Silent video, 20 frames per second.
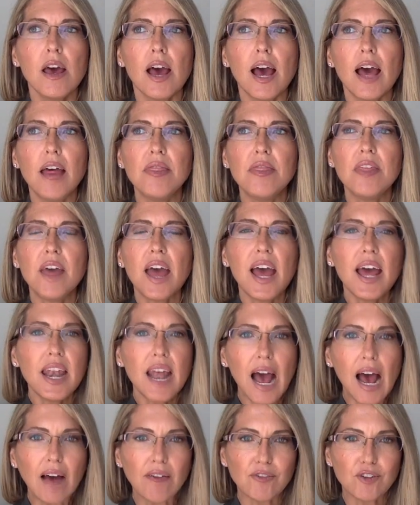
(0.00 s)
And then
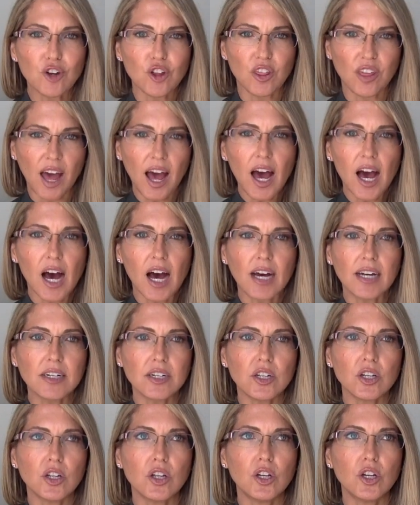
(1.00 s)
after that,
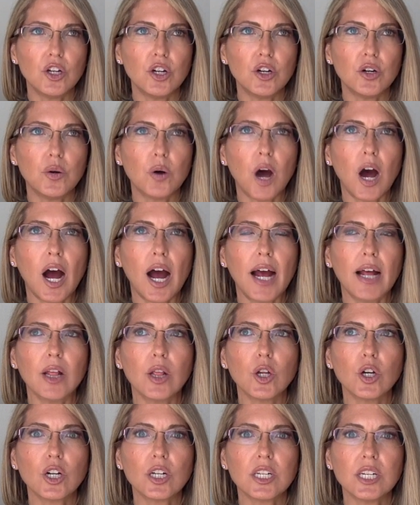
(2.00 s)
I
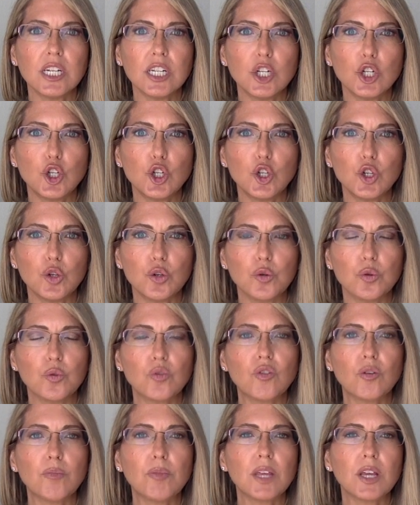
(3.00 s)
looked into
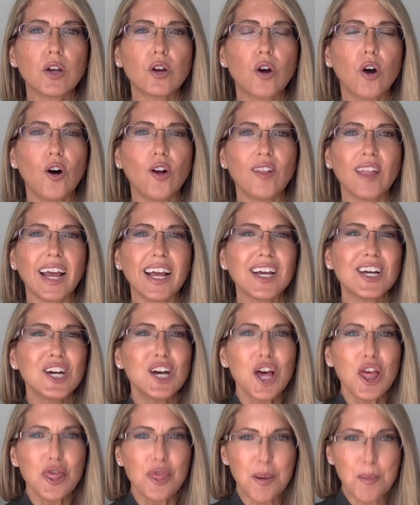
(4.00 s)
something called like
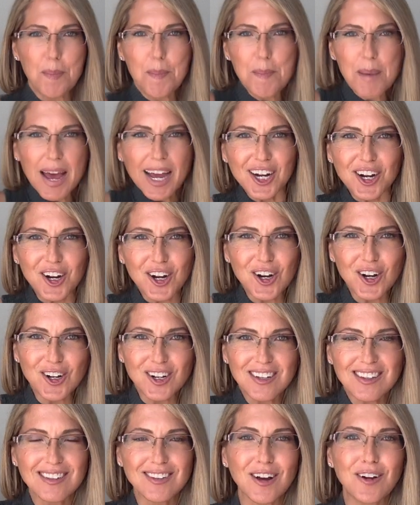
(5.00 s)
the
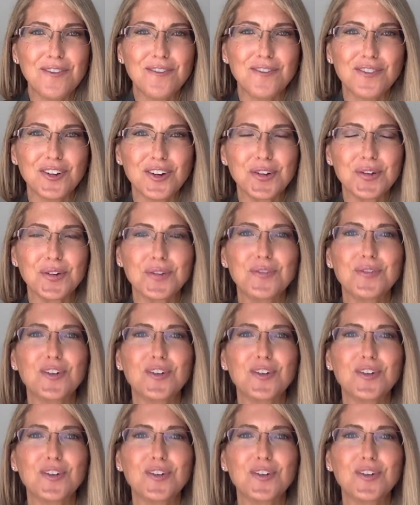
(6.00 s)
megahertz of food.